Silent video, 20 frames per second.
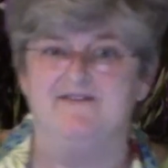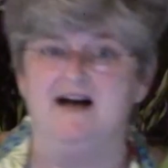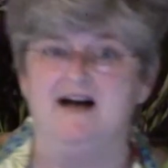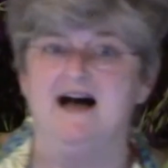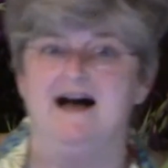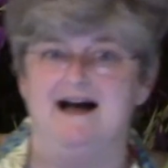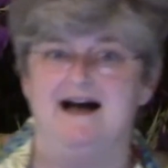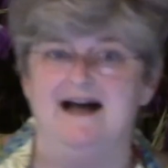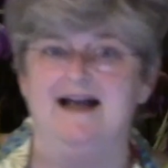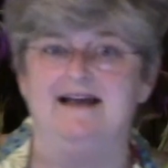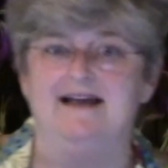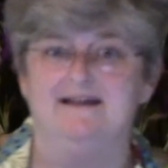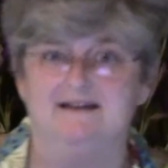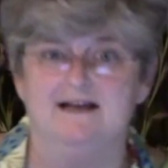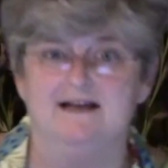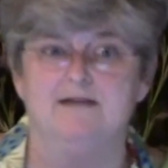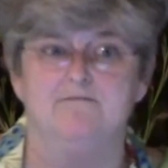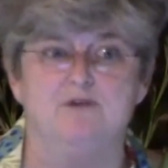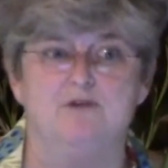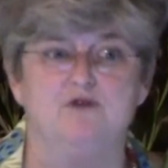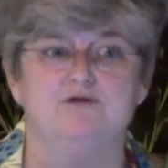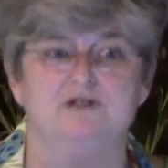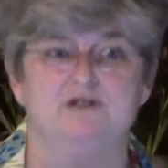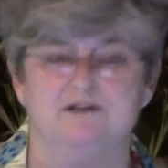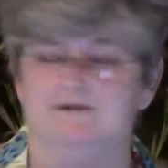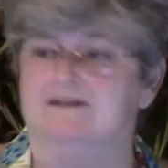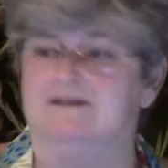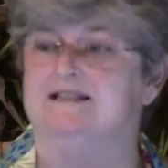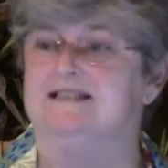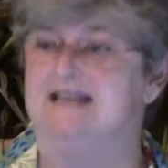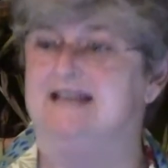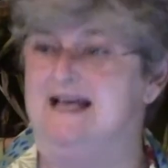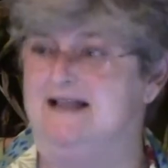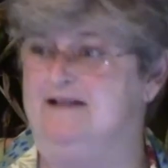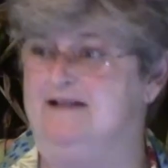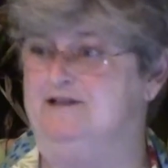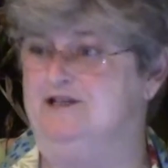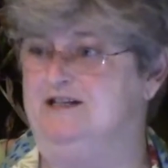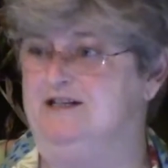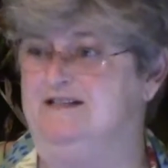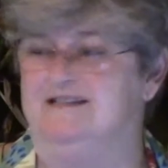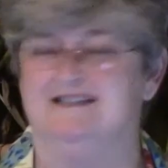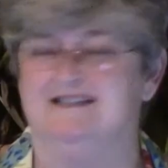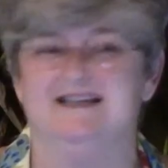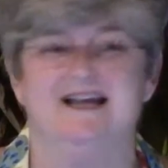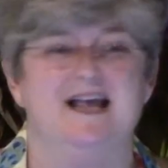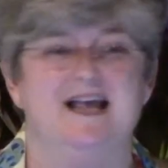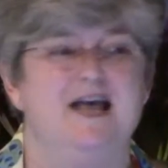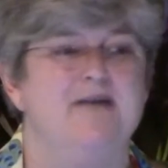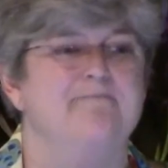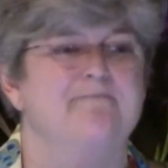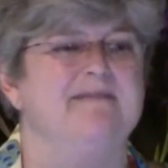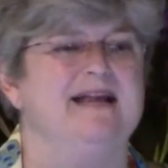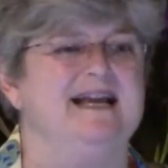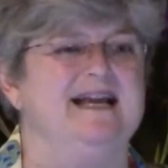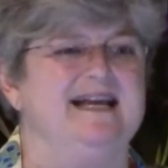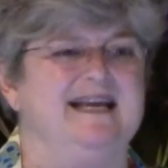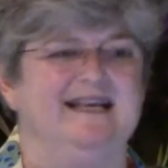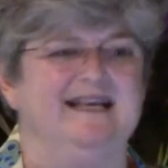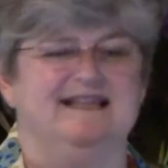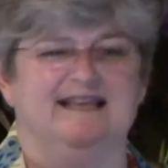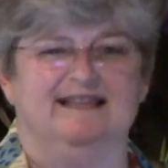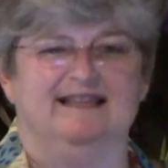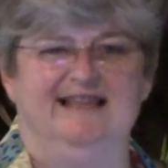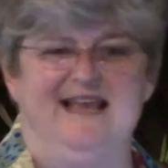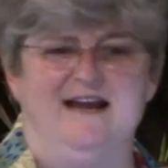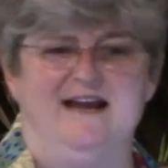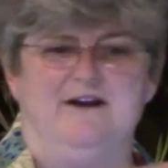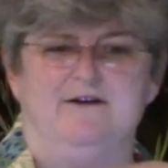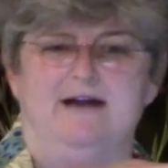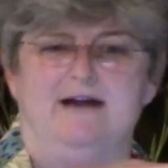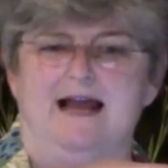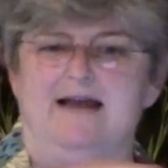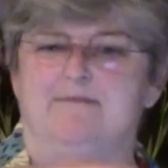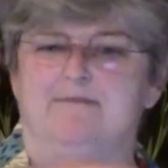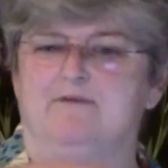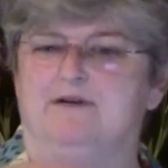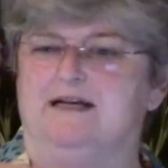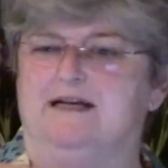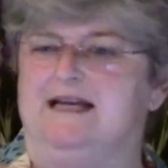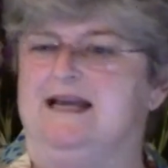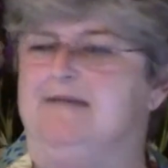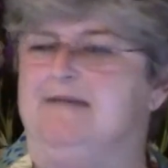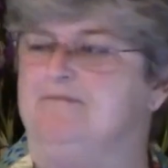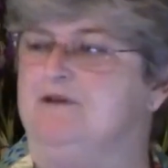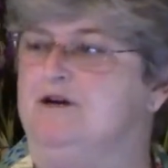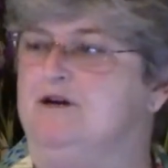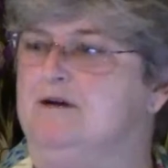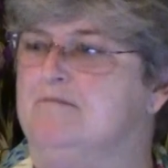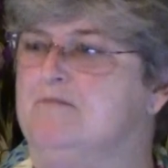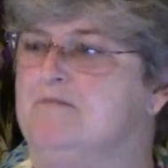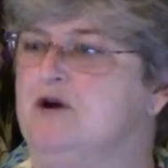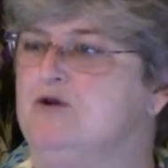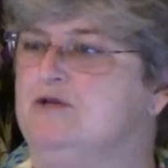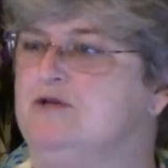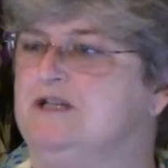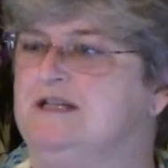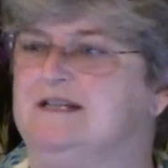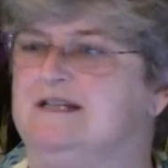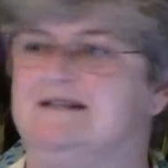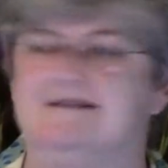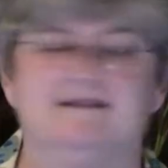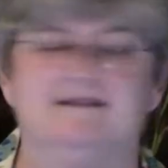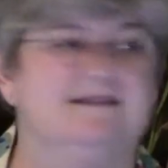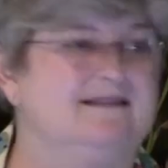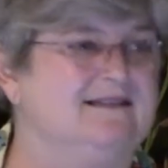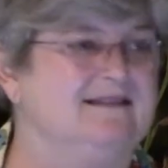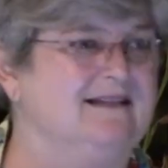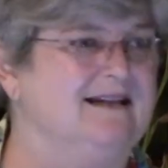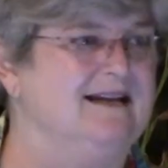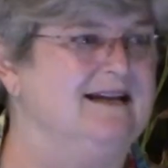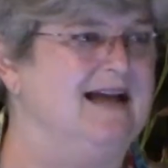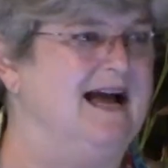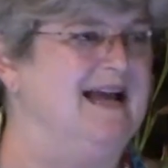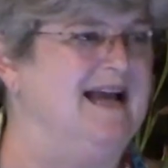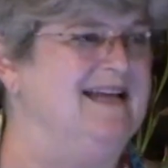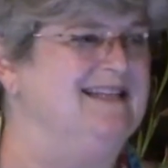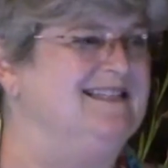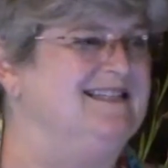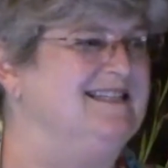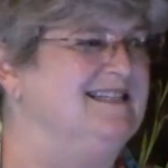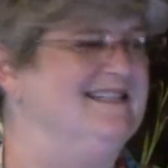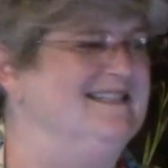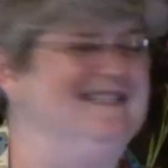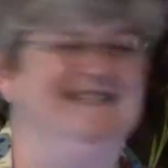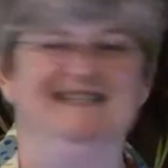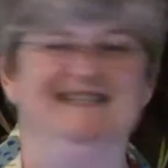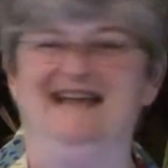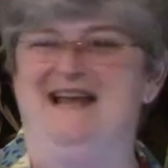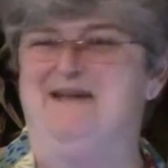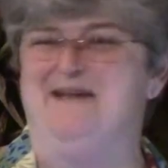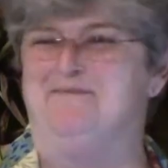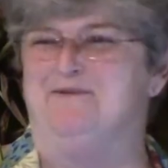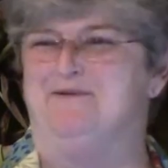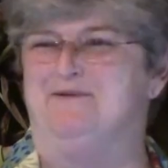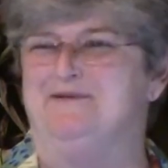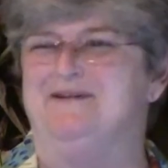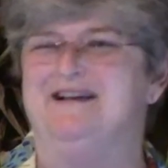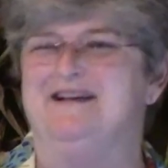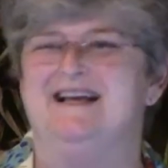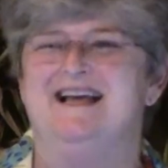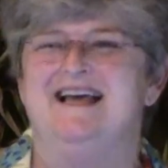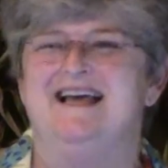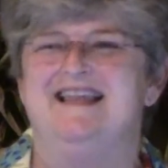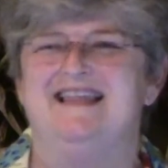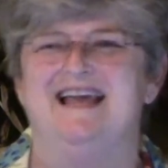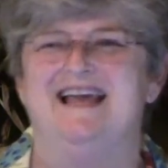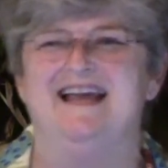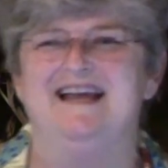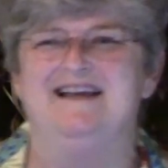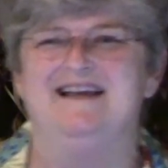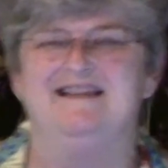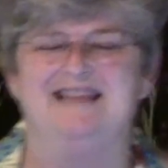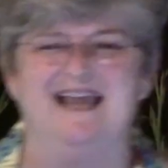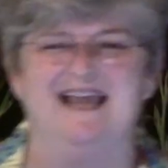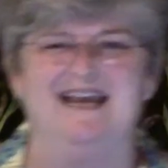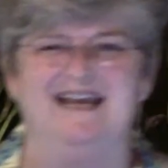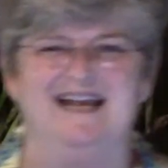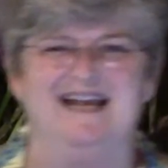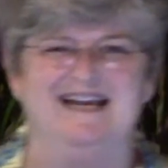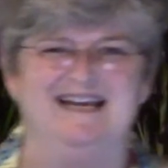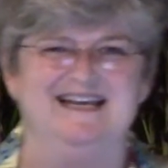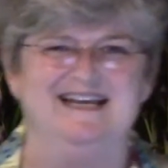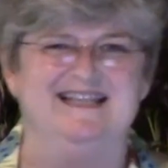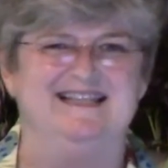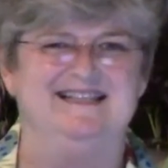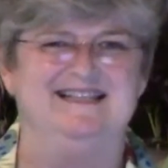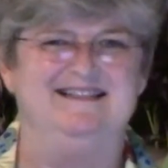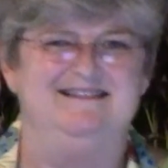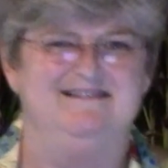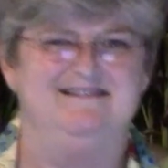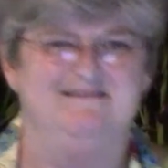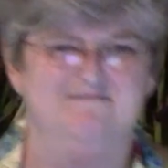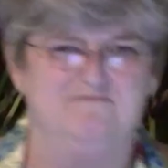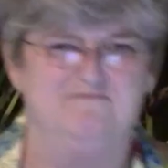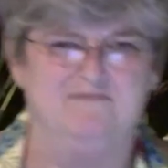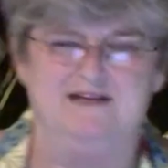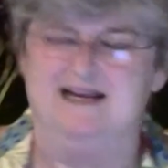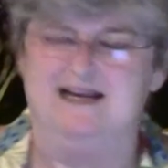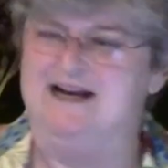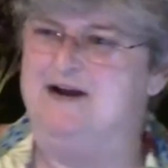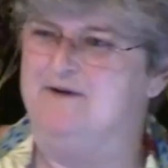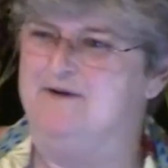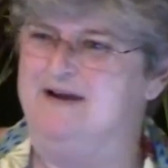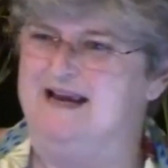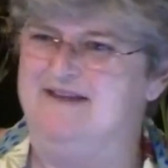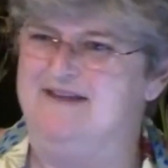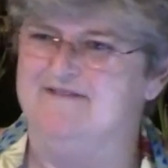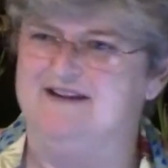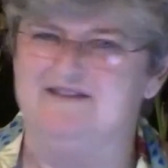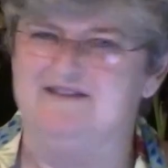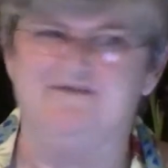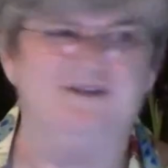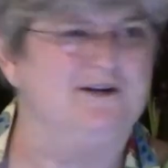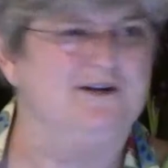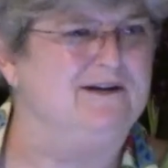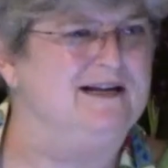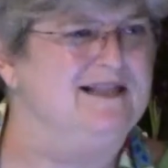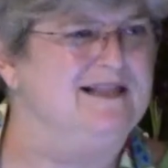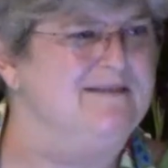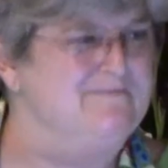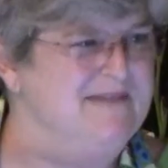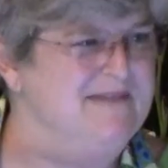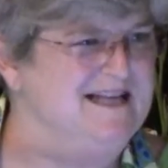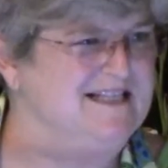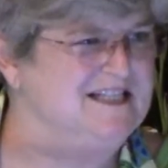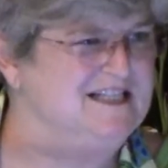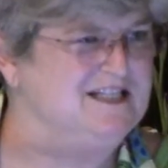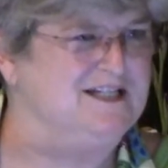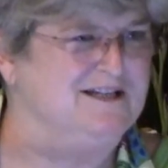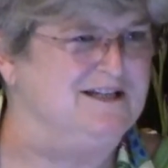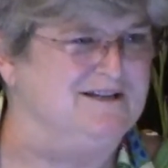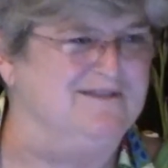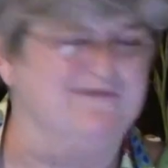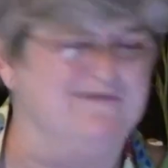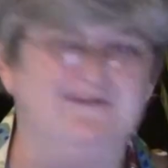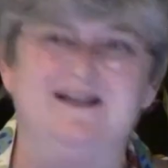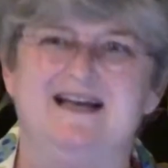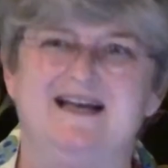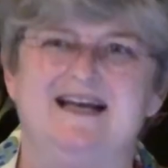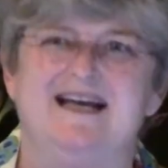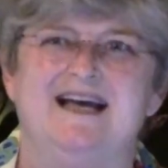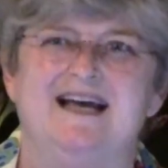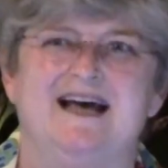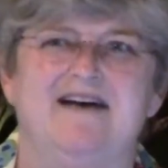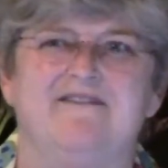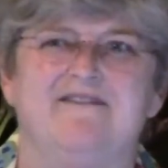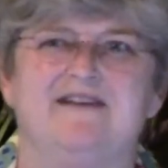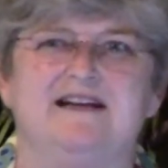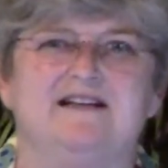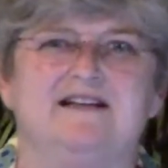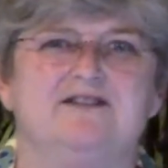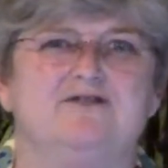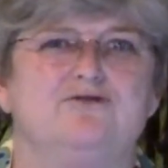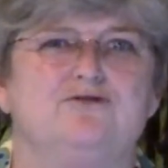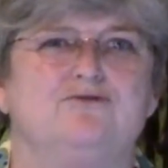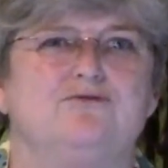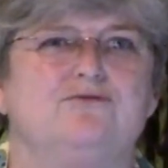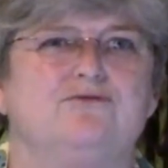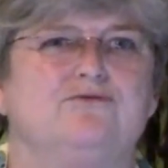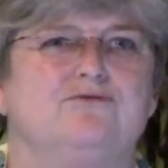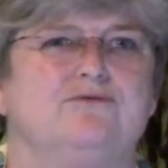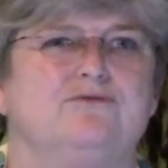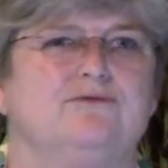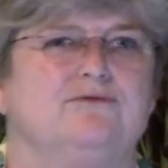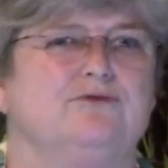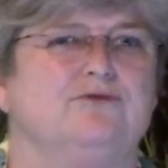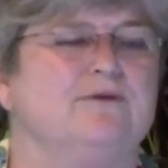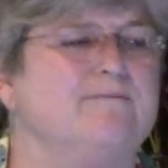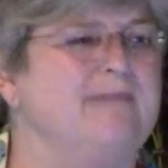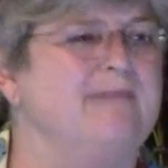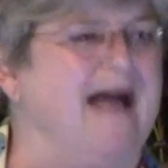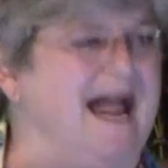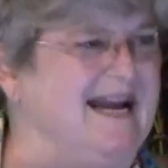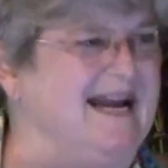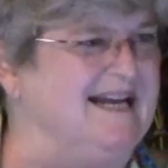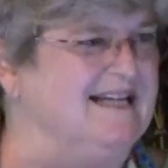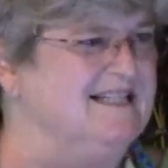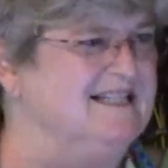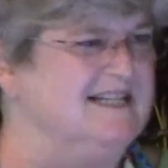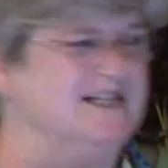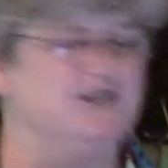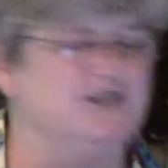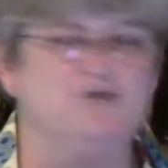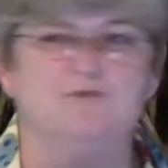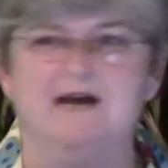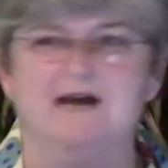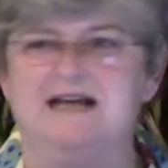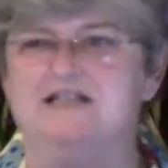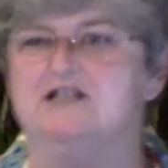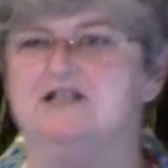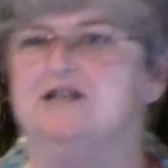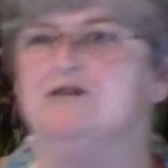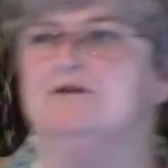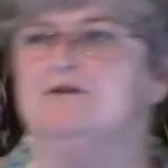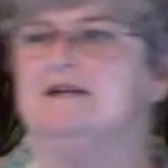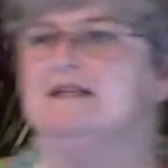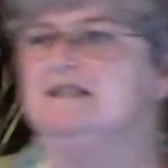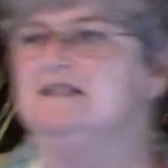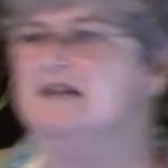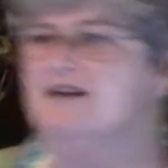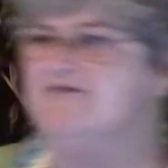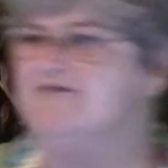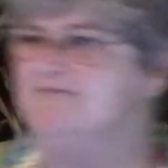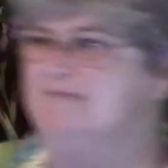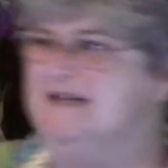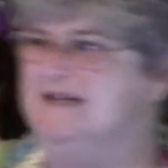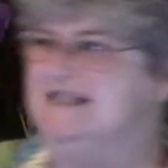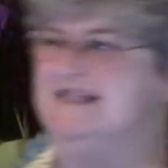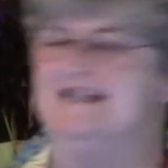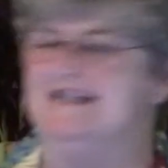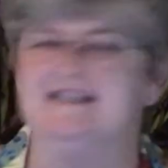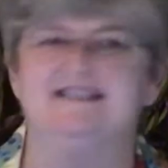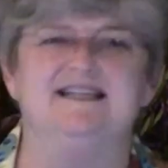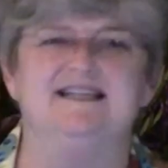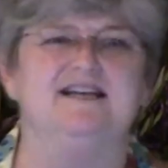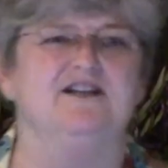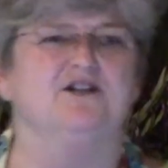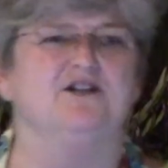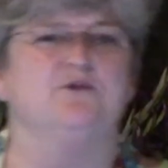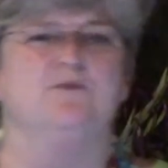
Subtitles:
a high emotional intelligence, meaning that they're able to keep their emotions nice and stable. They get in, even if they're in the midst of a traumatic situation or a tough business deal or